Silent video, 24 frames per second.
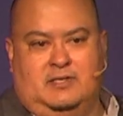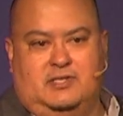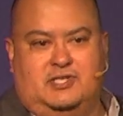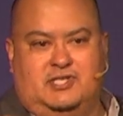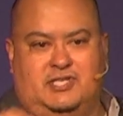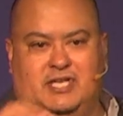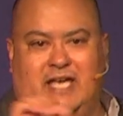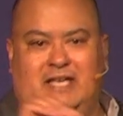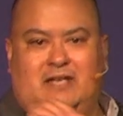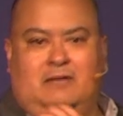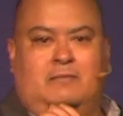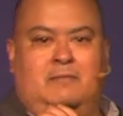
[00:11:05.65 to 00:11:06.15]

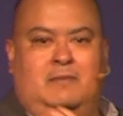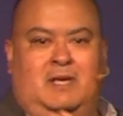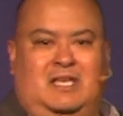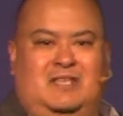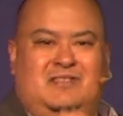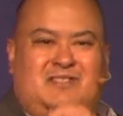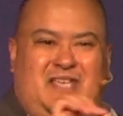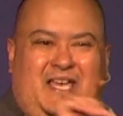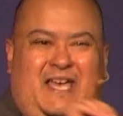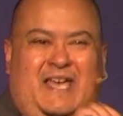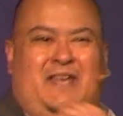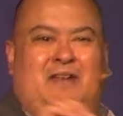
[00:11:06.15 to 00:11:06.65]
Satan means
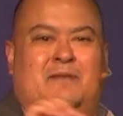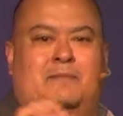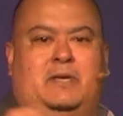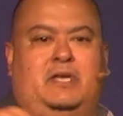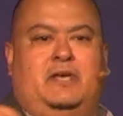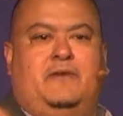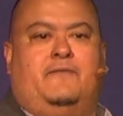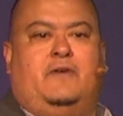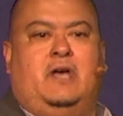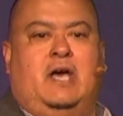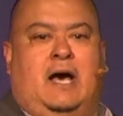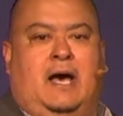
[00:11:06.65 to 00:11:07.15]
enemy
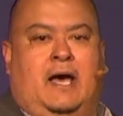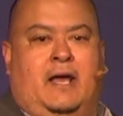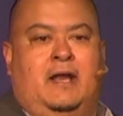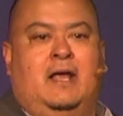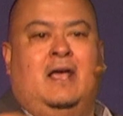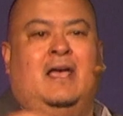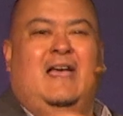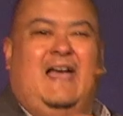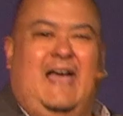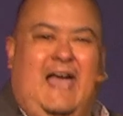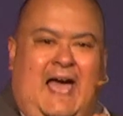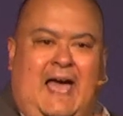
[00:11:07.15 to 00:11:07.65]
of God,
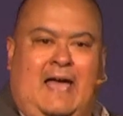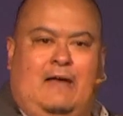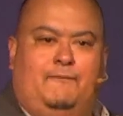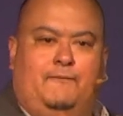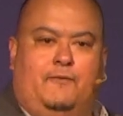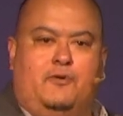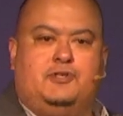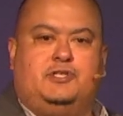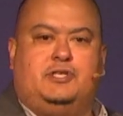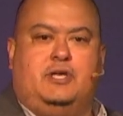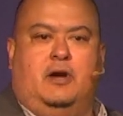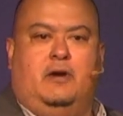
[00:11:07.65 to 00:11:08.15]

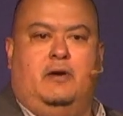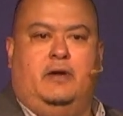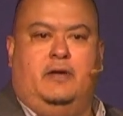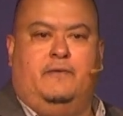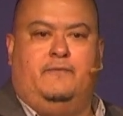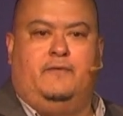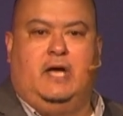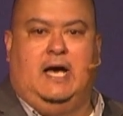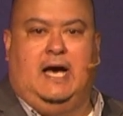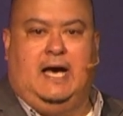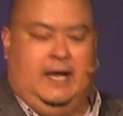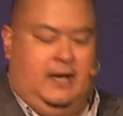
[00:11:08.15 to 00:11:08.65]
adversary of
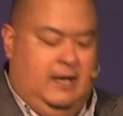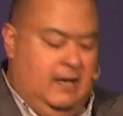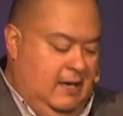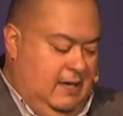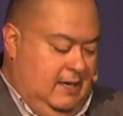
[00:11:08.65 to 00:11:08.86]
God.